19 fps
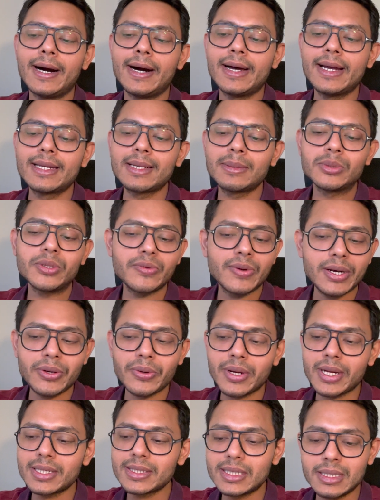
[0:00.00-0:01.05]
In terms of
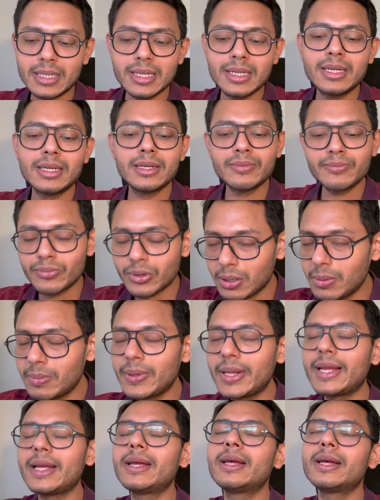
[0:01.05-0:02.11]
retrogression,
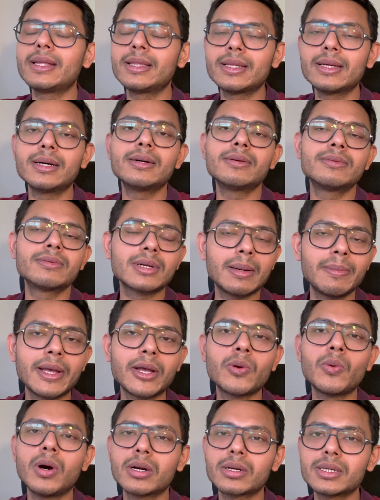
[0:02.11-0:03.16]
probably in the coming
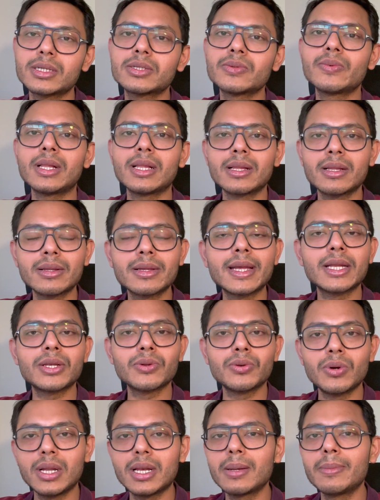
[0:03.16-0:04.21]
quarters we'll get to
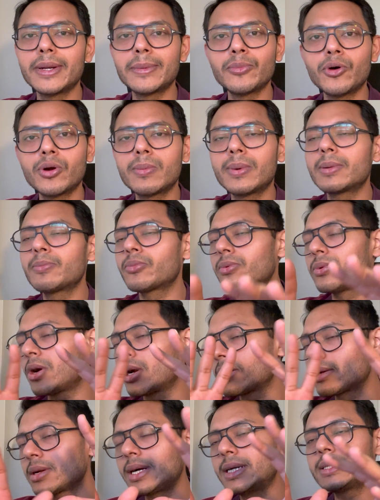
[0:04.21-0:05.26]
know a little bit more, but not
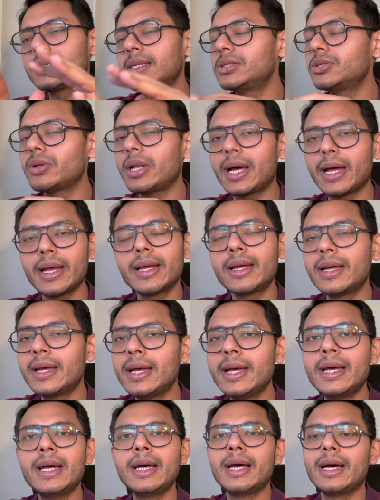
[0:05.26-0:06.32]
until July.
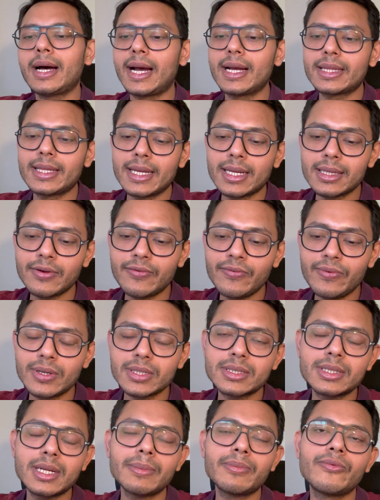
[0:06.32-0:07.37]
I think the first
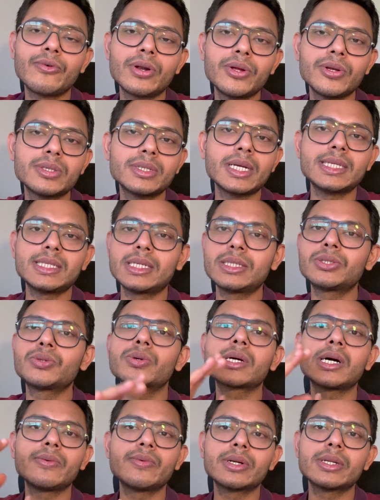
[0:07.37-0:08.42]
step for uscis is to
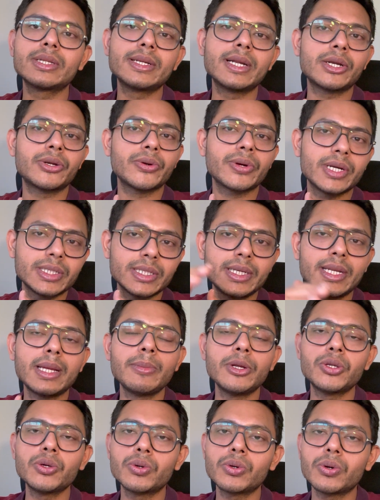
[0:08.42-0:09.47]
cover the retrogression
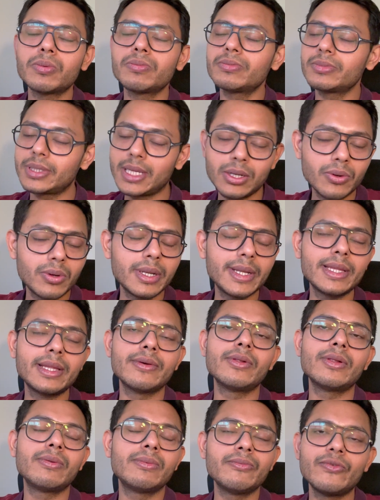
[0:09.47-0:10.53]
EB2 row. Then only they
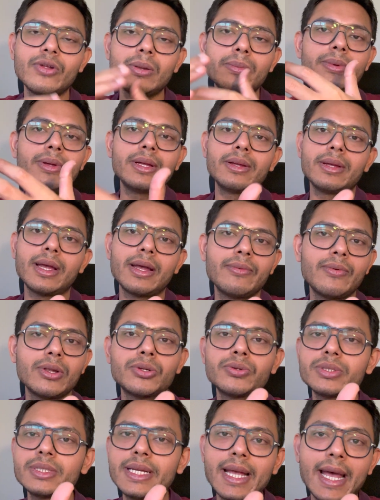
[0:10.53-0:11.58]
will be able to
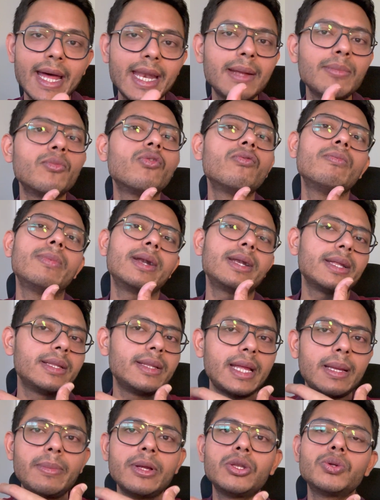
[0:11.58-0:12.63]
see any movement in
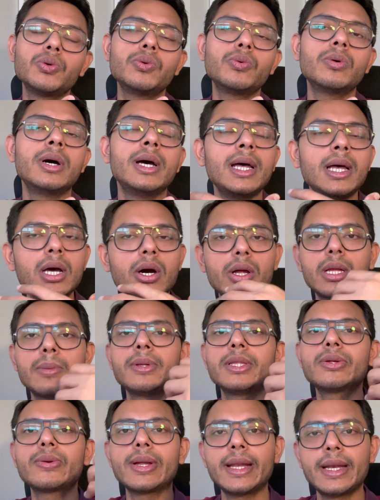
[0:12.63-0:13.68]
EB2 or
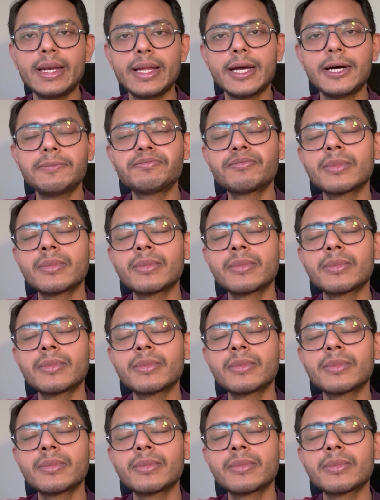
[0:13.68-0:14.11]
EB3 India.